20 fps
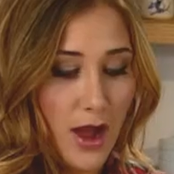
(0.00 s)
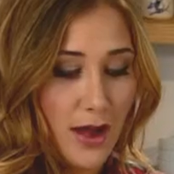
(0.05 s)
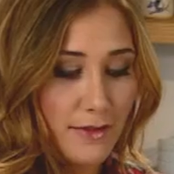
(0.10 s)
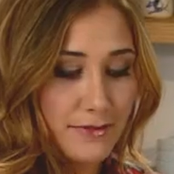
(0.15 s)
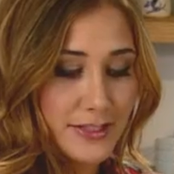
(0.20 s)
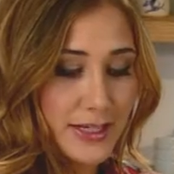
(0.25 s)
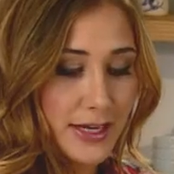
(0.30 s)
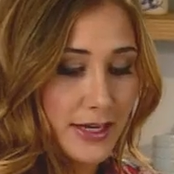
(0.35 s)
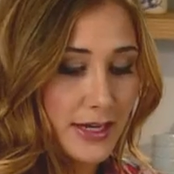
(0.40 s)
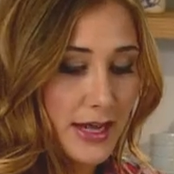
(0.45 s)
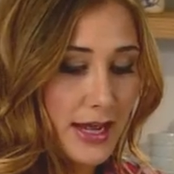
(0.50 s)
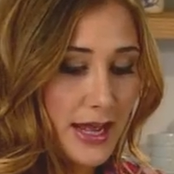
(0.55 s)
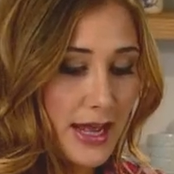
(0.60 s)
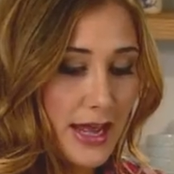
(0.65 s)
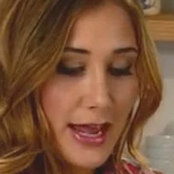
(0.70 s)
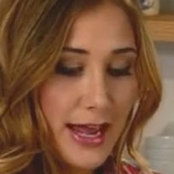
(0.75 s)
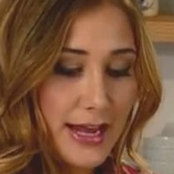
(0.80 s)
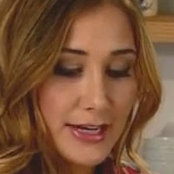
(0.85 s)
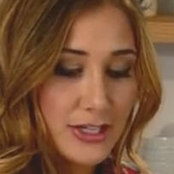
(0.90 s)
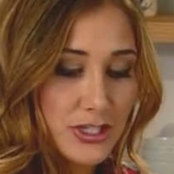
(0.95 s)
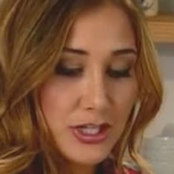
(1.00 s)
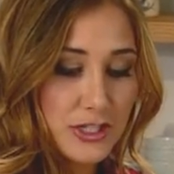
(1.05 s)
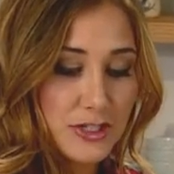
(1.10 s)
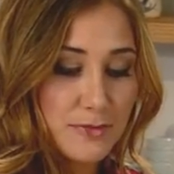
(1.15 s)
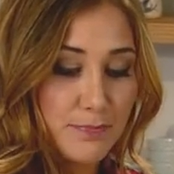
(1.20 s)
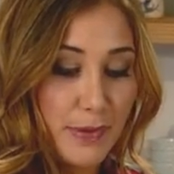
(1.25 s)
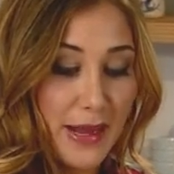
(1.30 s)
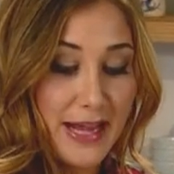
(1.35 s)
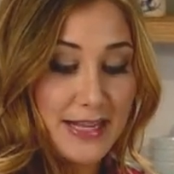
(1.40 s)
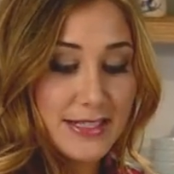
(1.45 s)
often and
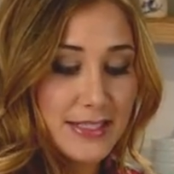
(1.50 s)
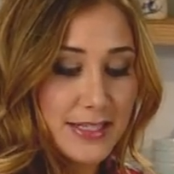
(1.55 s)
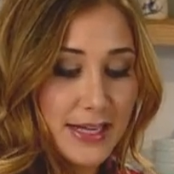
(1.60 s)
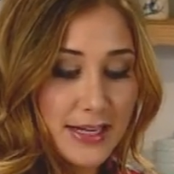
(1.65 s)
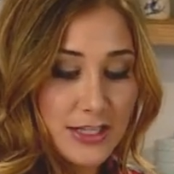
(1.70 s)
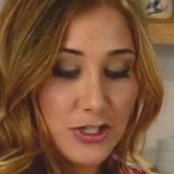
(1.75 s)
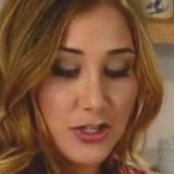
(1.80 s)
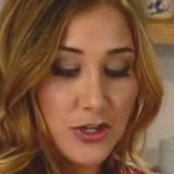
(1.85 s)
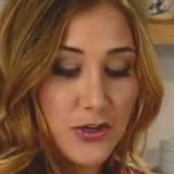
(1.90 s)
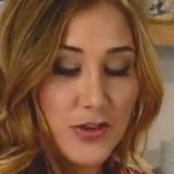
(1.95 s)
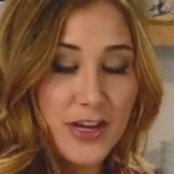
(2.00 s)
just baste it so